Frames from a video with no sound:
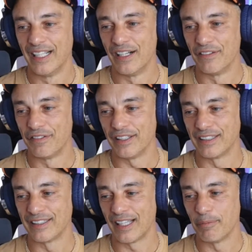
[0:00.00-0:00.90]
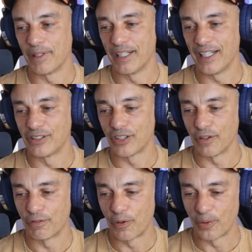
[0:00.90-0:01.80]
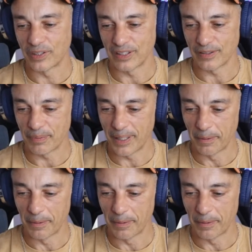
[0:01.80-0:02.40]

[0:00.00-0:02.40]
of entertainment nature, of course, as well.